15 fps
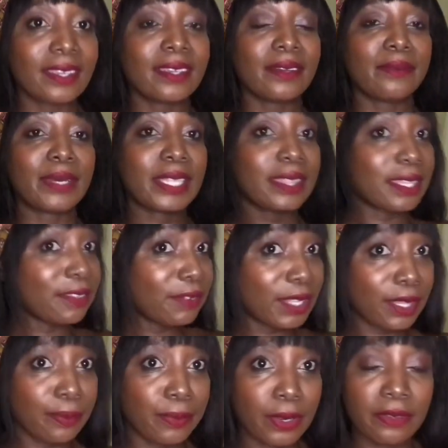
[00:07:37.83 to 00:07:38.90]
But even
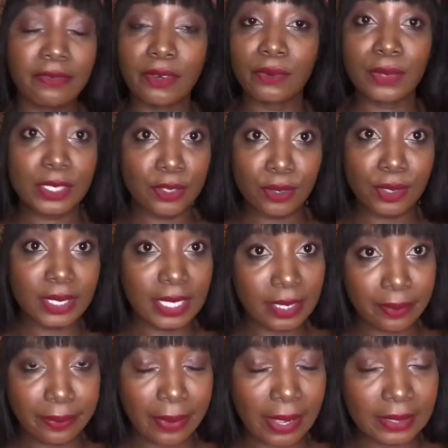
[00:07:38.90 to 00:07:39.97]
the boyfriend was not at
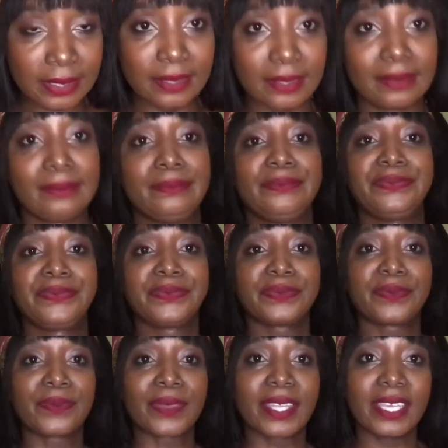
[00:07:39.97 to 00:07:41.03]
the party.
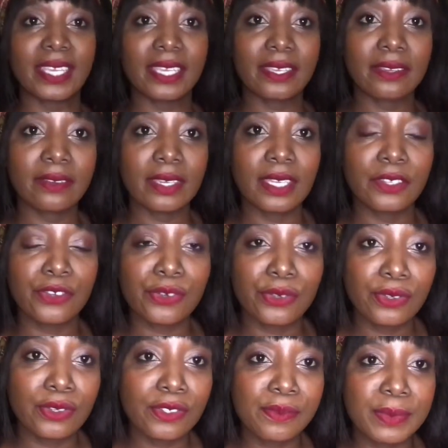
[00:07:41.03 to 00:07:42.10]
He
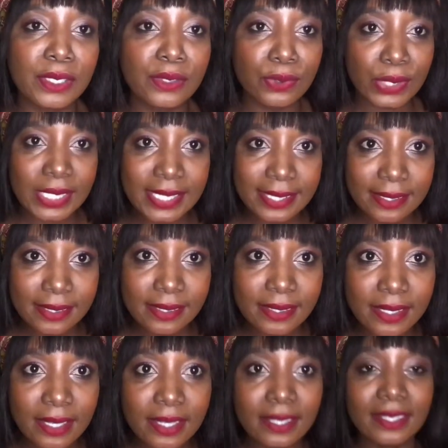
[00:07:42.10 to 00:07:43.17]
introduced me to his
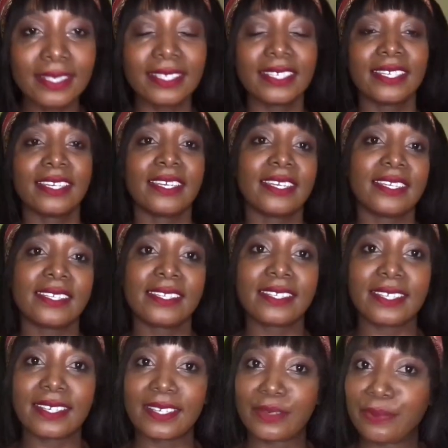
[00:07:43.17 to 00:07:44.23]
sister, and
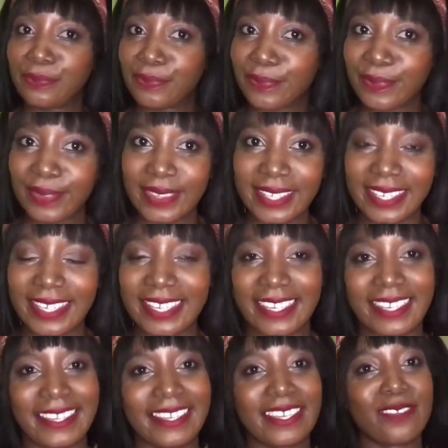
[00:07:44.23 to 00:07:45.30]

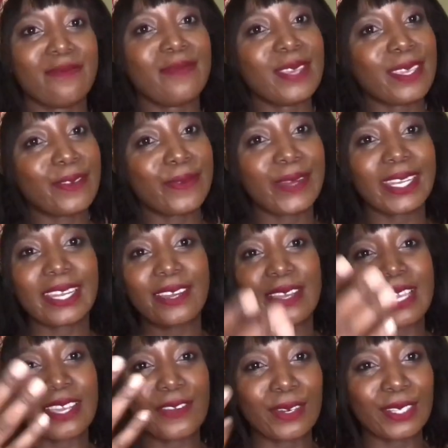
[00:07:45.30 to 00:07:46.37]
me, when I
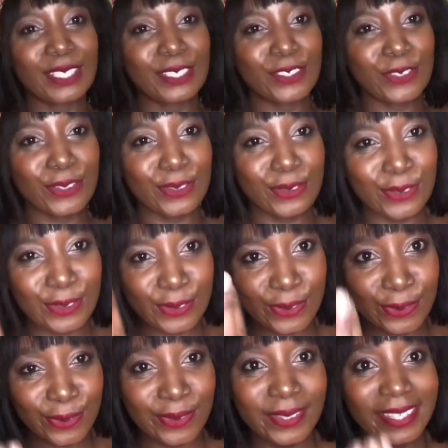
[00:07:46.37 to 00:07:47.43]
got introduced
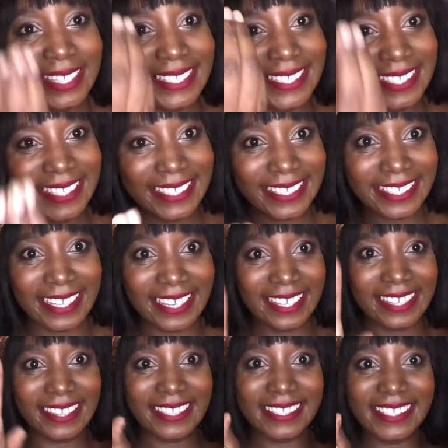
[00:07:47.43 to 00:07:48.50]
to
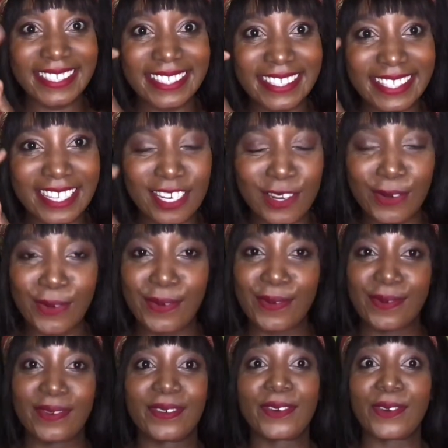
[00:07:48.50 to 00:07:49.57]
the sister-in-law,
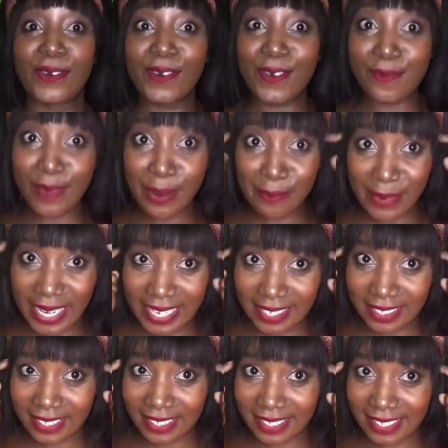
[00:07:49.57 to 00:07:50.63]
on my
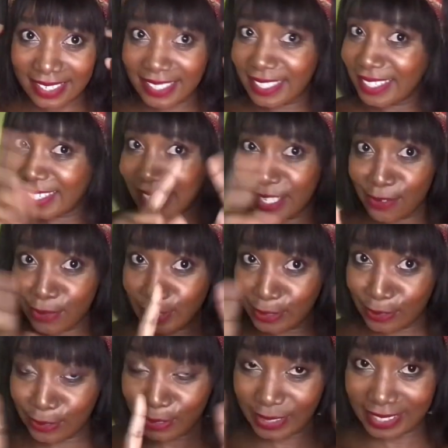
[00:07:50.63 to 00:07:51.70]
mind, he
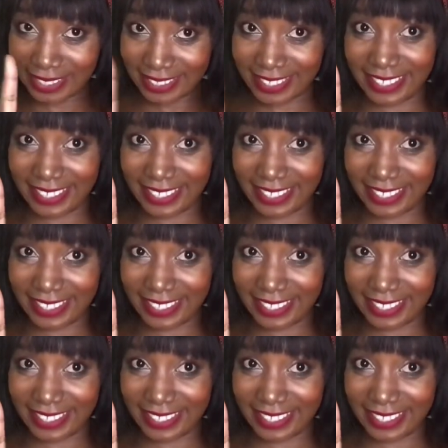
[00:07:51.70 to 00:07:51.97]
was not.